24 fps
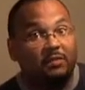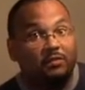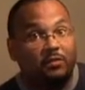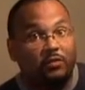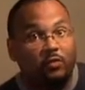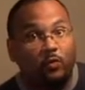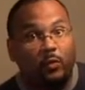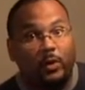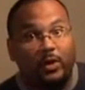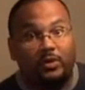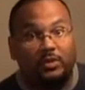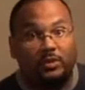then
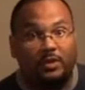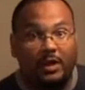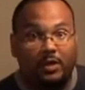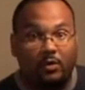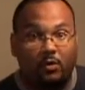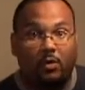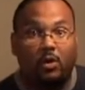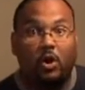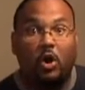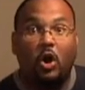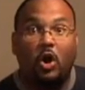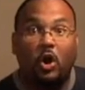2 weeks
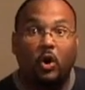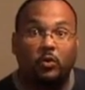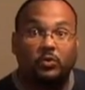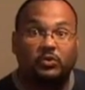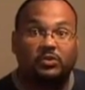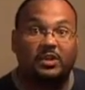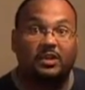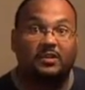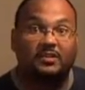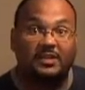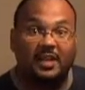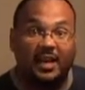later
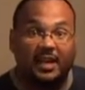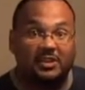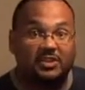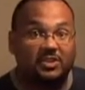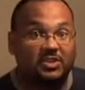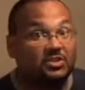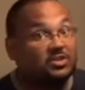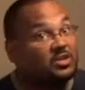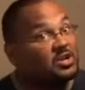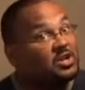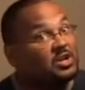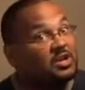hosting
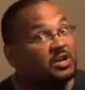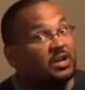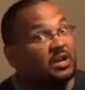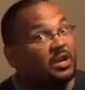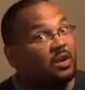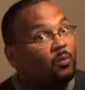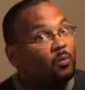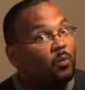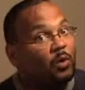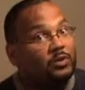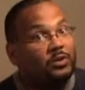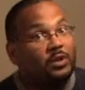Texas
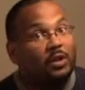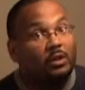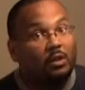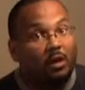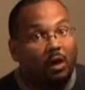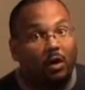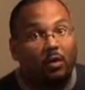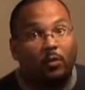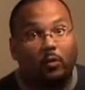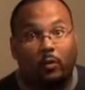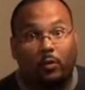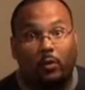and what the
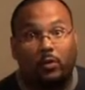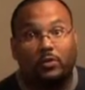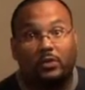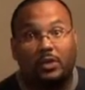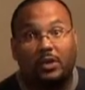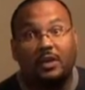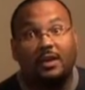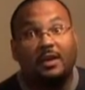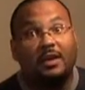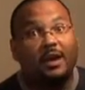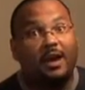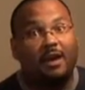
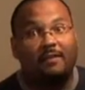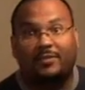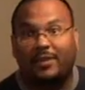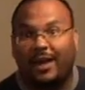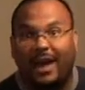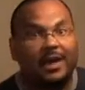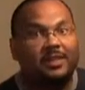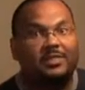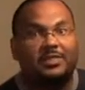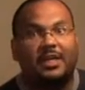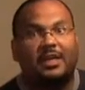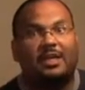Longhorns, I've
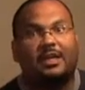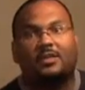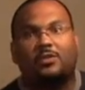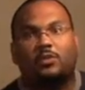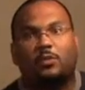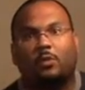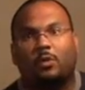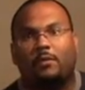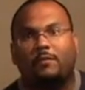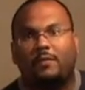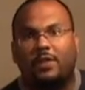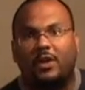got to think,
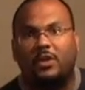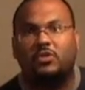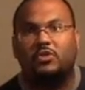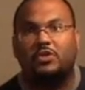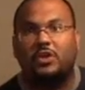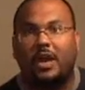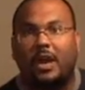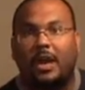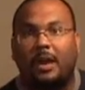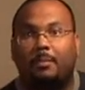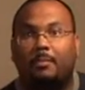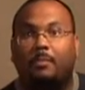is a
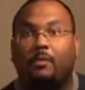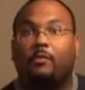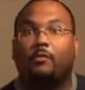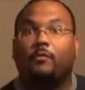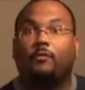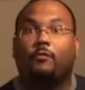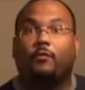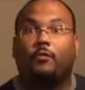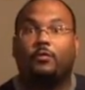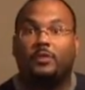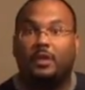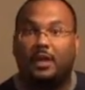revenge game
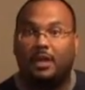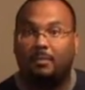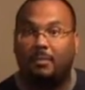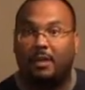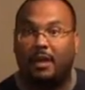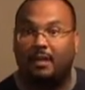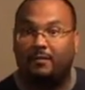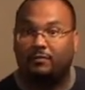for them